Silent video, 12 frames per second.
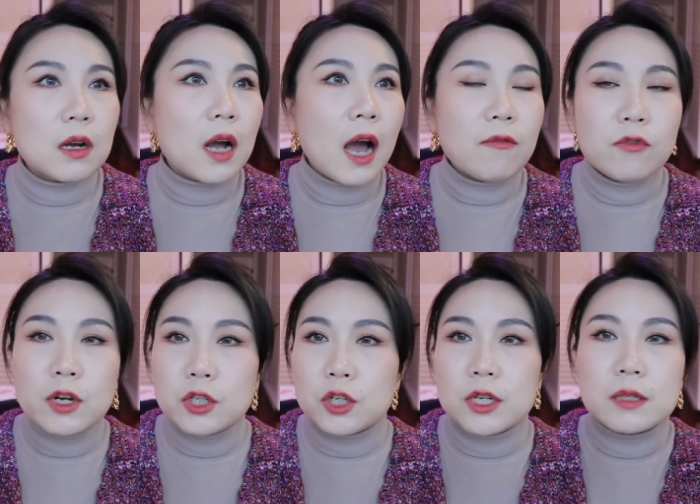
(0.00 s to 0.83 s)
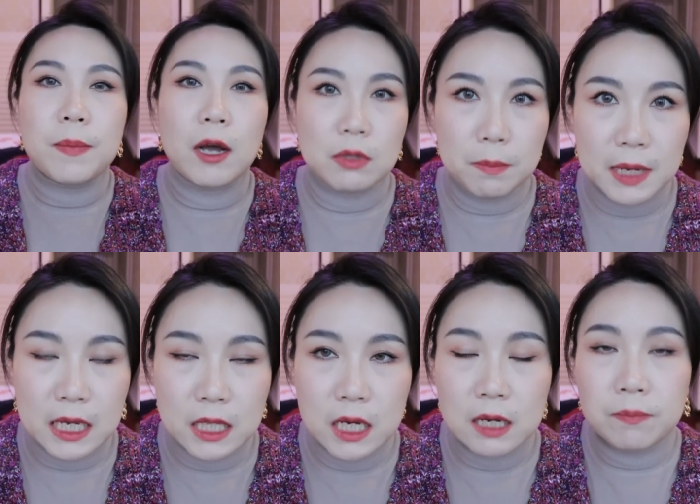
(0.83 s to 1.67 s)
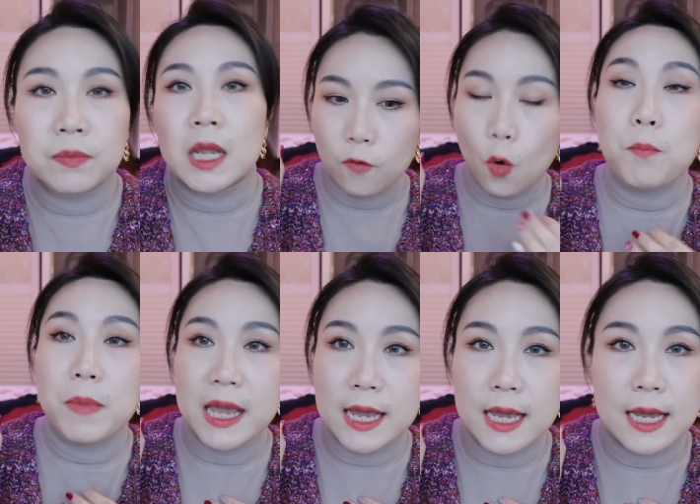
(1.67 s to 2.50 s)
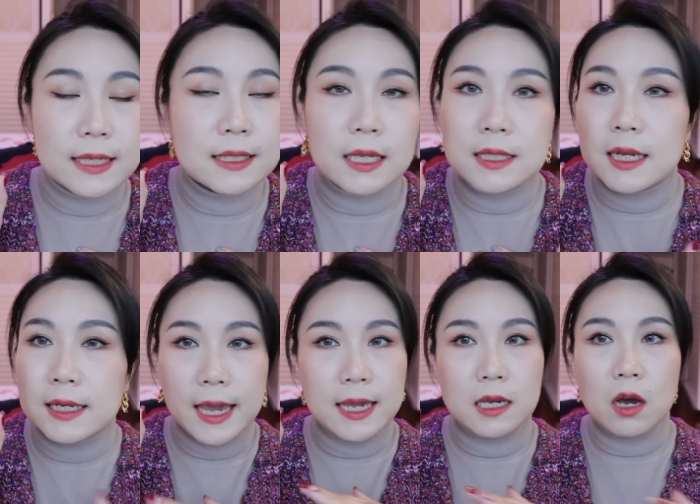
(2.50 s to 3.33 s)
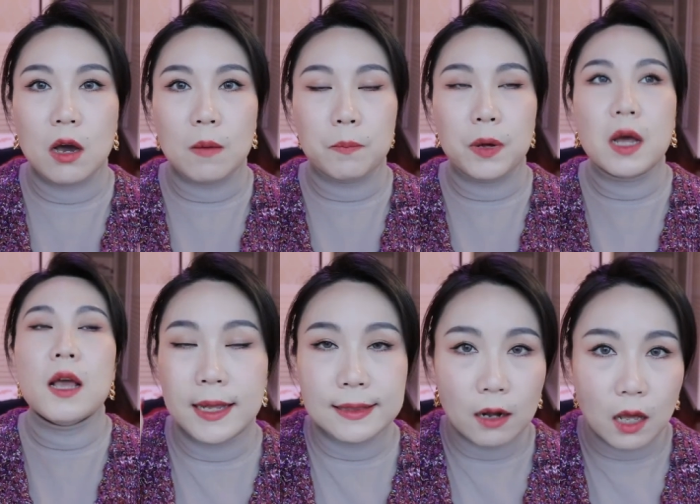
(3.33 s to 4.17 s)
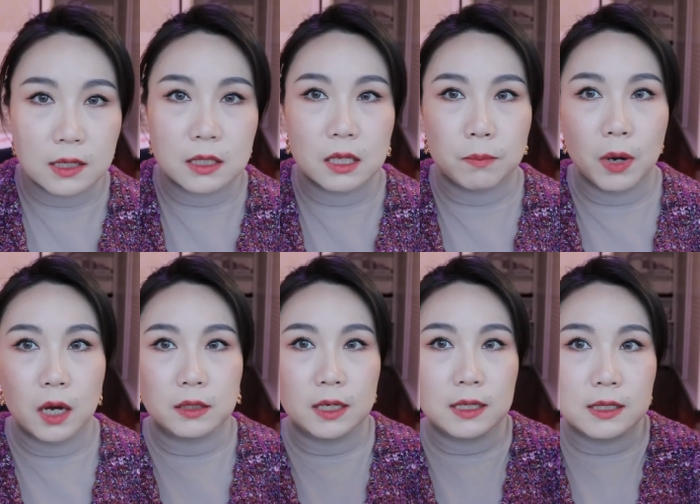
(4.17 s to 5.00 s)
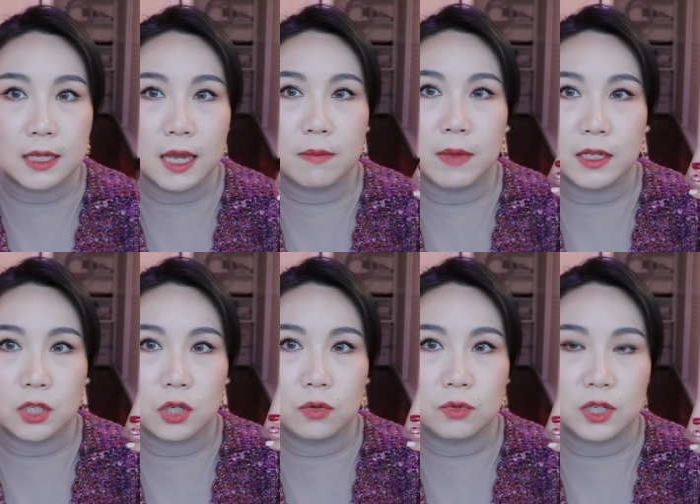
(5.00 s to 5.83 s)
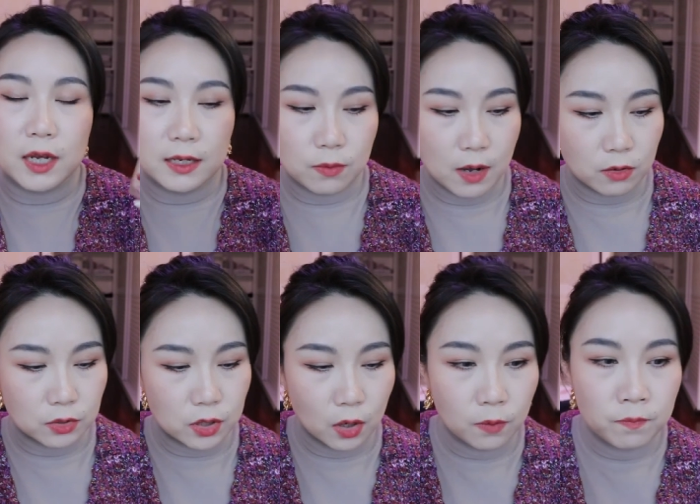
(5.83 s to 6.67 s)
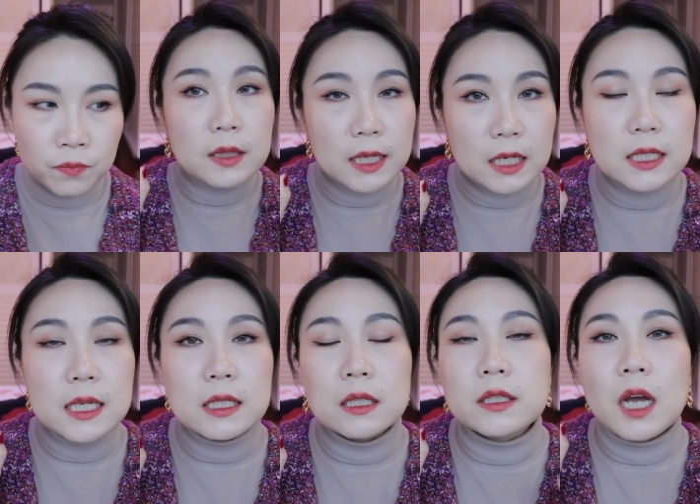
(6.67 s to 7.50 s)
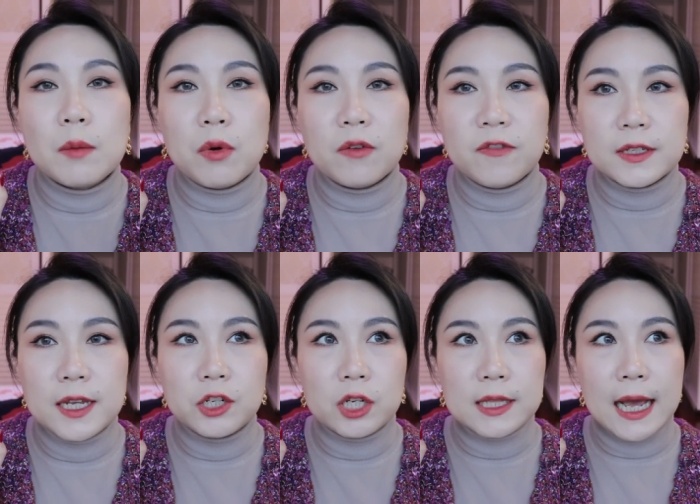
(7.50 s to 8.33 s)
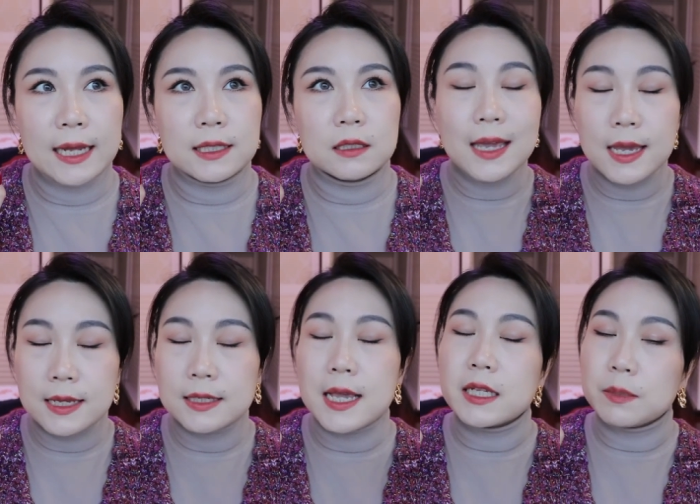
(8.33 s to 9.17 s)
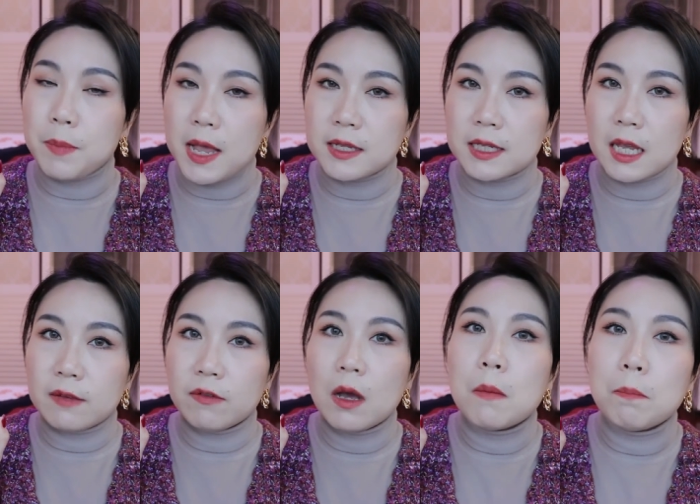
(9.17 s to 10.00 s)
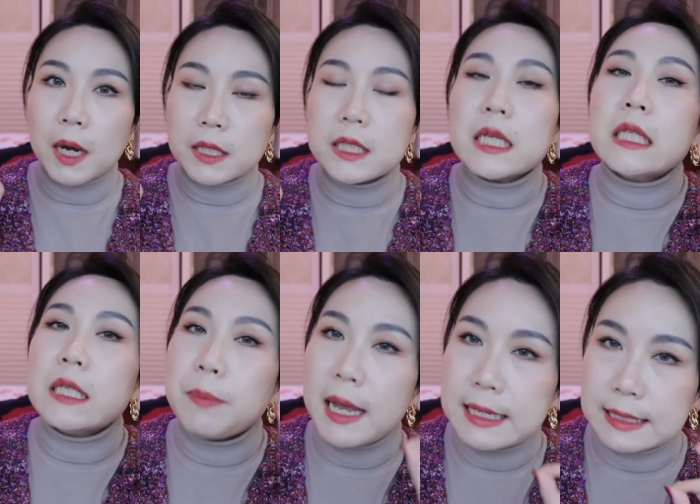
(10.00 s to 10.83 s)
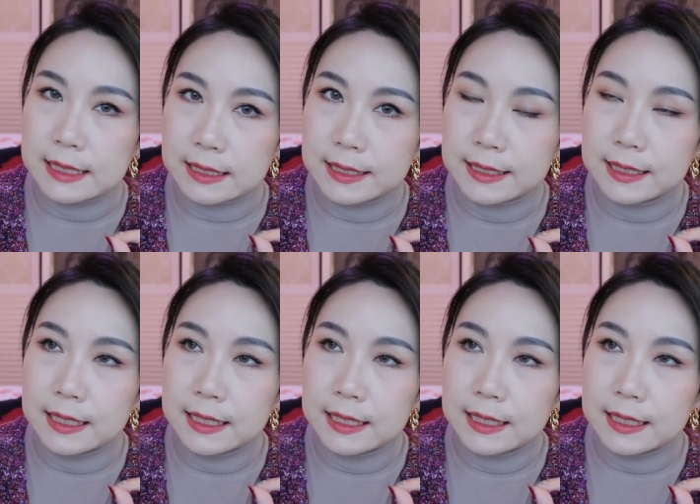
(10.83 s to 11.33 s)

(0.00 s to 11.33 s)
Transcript: Coverage is about the medium. For me, it doesn't cake up. And the lasting part is same as Gucci as well. So this is the type of foundation that is expensive but independent.